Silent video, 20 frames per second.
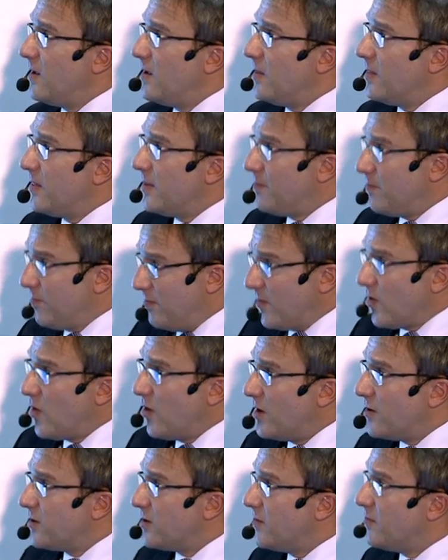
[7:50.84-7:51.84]
the
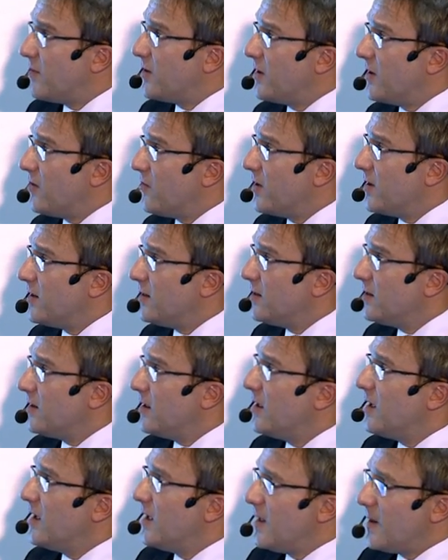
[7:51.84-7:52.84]
collagen material
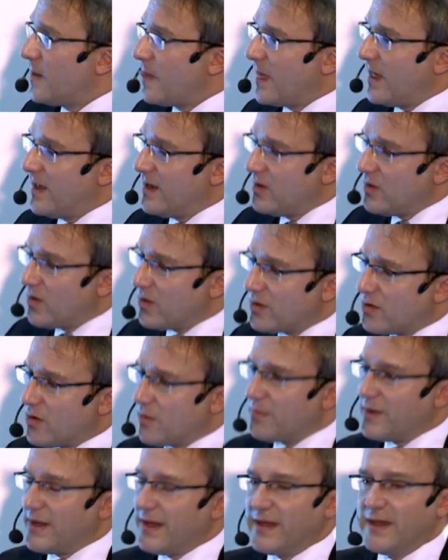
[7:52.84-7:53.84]
and not
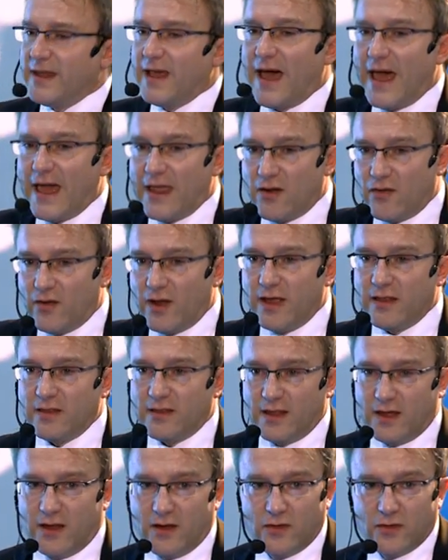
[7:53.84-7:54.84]
completely hydrolyzed
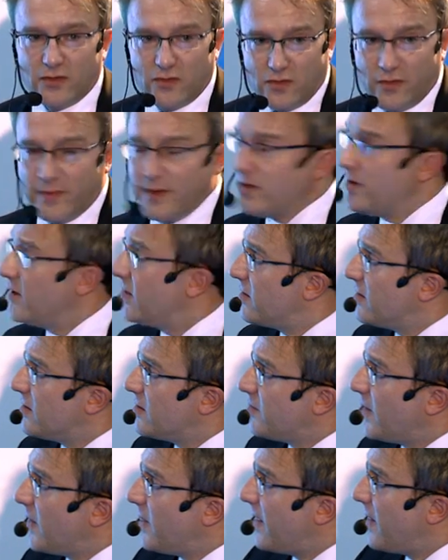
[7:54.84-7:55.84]
down to amino acids,
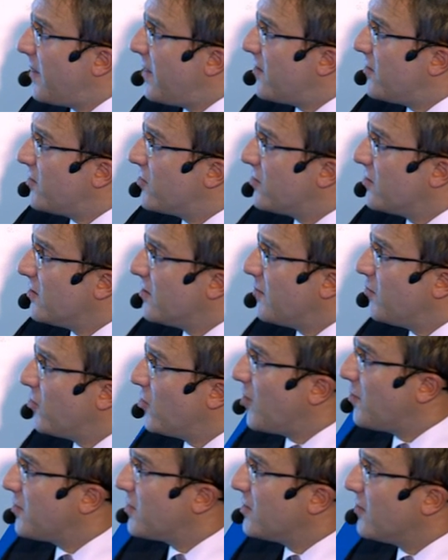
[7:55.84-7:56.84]
but that there is an
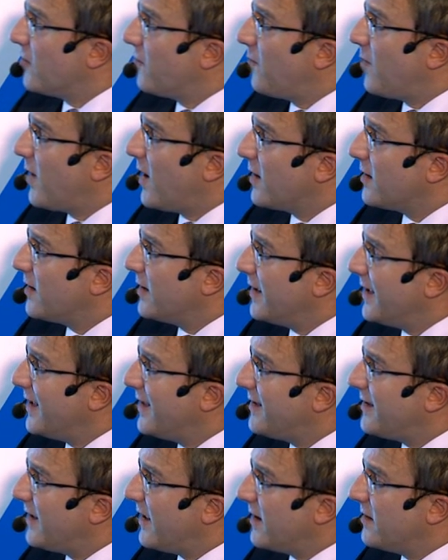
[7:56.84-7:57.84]
absorption of partly
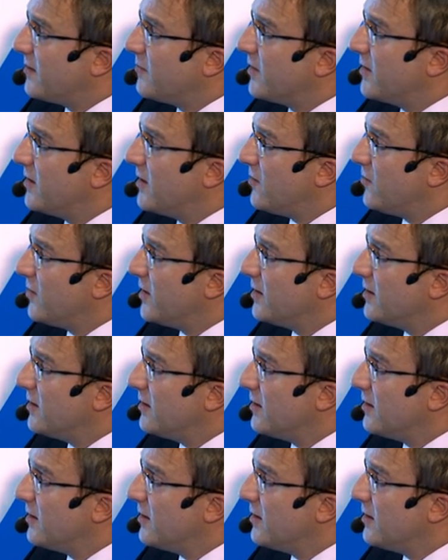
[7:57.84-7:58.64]
intact material.